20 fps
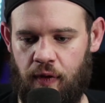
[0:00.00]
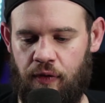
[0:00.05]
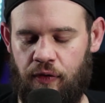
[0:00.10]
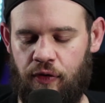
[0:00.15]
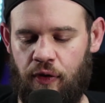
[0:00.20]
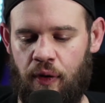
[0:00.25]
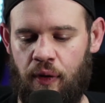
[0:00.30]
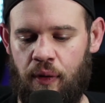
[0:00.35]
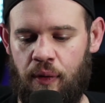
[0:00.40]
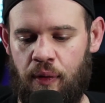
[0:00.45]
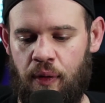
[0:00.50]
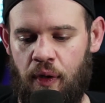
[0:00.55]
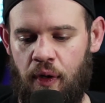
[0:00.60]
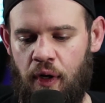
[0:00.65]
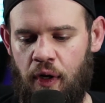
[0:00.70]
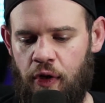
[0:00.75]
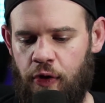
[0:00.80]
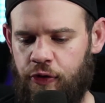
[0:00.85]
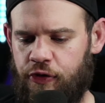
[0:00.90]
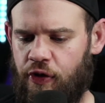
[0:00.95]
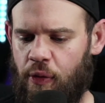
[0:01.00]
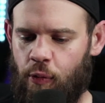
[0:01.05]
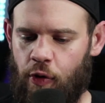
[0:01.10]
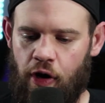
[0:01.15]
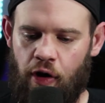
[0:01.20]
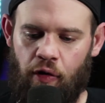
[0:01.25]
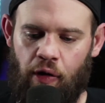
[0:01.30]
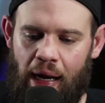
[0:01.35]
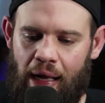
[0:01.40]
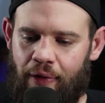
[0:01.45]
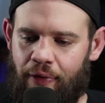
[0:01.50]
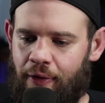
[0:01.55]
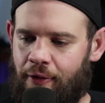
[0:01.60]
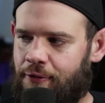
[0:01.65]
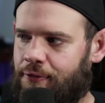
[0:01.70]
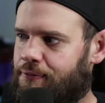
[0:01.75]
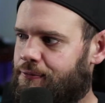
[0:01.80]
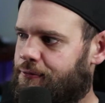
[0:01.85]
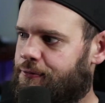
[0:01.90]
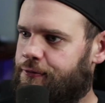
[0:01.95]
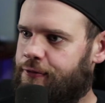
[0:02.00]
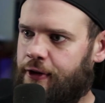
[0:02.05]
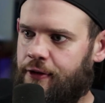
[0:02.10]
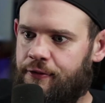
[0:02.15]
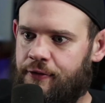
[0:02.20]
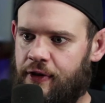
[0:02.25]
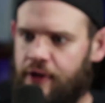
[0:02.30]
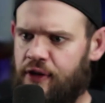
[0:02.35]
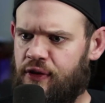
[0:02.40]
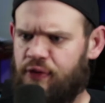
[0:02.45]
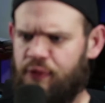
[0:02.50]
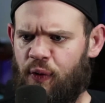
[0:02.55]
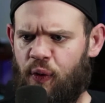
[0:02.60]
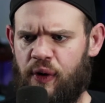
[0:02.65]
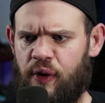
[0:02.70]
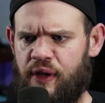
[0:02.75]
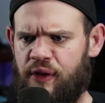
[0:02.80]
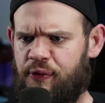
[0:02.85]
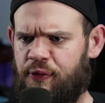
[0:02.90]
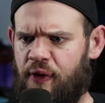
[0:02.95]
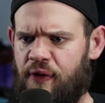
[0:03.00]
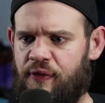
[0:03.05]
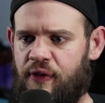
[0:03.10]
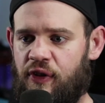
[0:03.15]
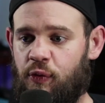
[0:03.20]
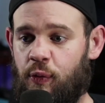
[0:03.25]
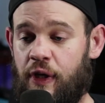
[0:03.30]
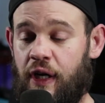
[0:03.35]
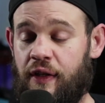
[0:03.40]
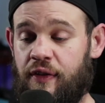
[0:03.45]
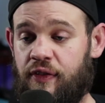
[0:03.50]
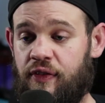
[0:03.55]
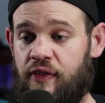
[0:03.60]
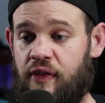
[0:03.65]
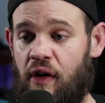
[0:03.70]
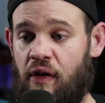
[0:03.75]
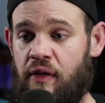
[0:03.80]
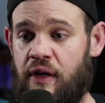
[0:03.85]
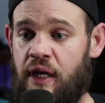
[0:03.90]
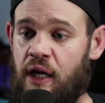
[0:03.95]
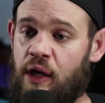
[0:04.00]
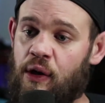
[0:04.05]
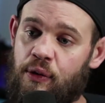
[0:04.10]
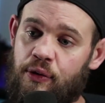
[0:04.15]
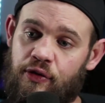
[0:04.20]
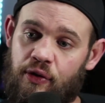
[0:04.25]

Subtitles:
So somewhere around the 50s, 40s, 50s, we got stereo.